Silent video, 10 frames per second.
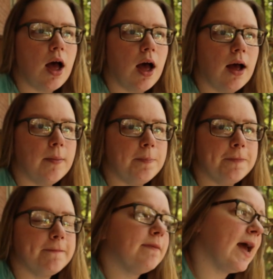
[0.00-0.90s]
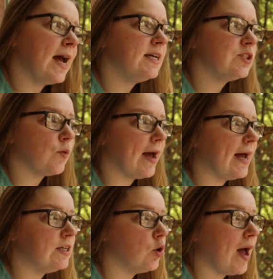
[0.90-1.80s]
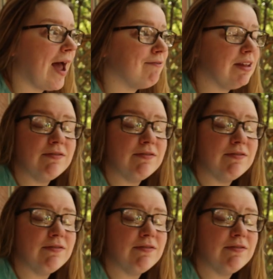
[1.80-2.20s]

Um, that is why I don't have the